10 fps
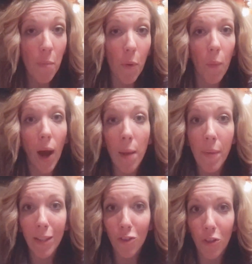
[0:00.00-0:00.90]
But why I
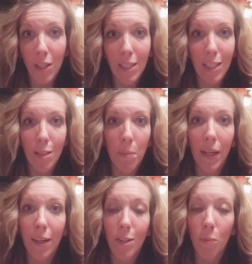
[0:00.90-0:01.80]
mention this is
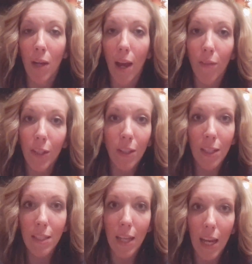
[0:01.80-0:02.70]
because whenever you're
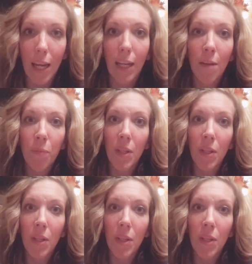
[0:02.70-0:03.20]
going to take